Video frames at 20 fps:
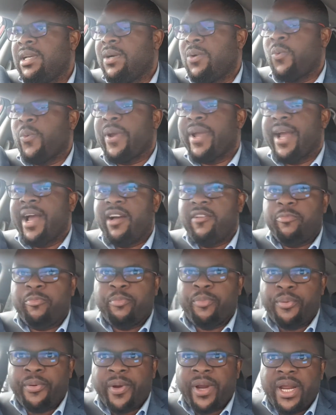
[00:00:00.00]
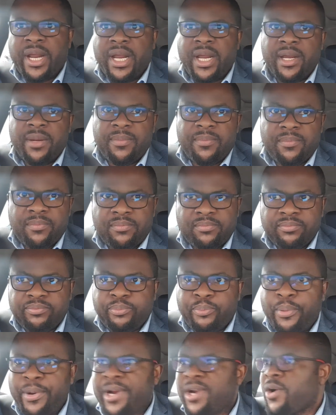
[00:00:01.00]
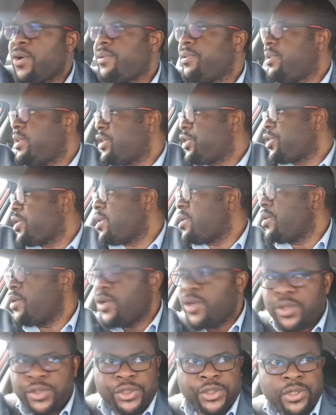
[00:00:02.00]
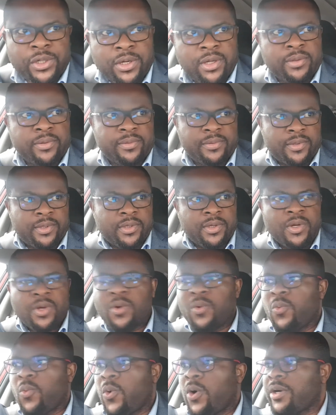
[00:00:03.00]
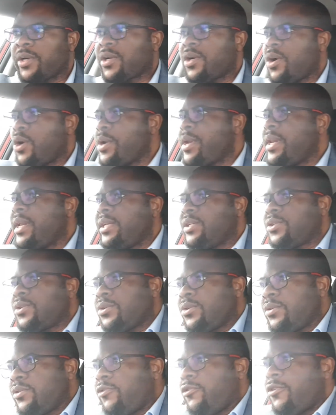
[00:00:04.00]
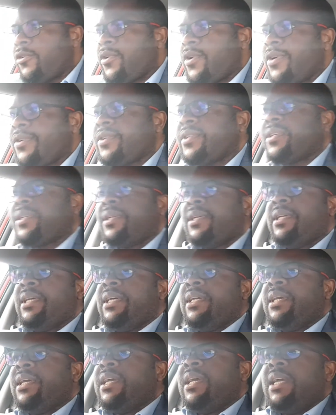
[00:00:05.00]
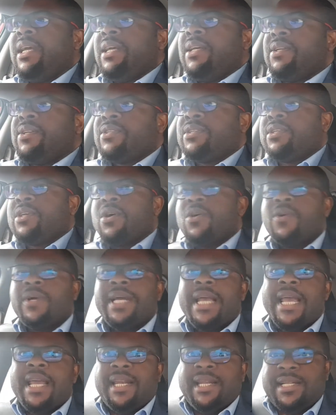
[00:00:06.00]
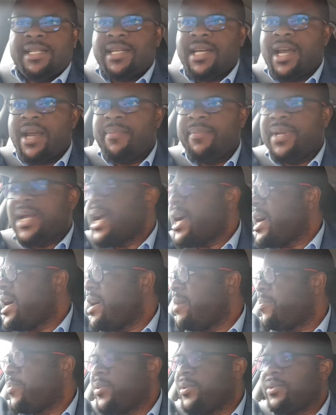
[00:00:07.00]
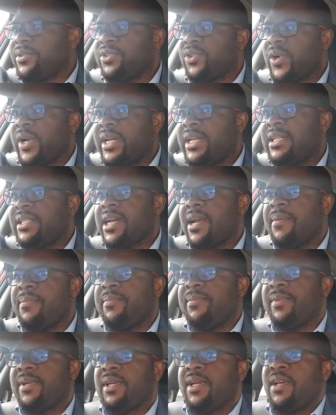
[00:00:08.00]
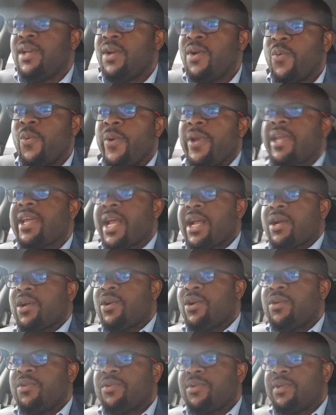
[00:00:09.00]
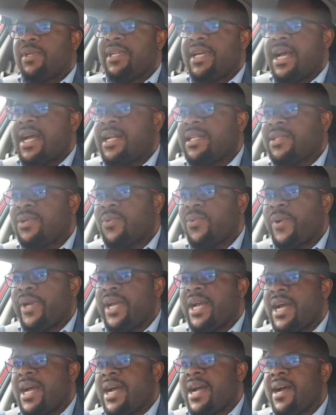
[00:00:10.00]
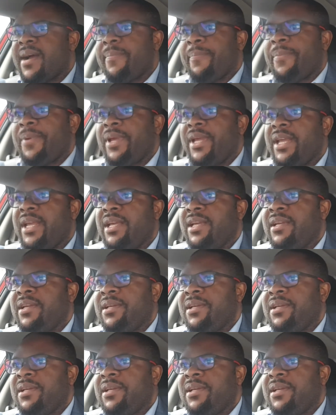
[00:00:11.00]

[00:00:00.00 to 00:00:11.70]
We have preconditioned notion of what God needs to do for us. So anytime that happens or anytime we get close to that, we are happy.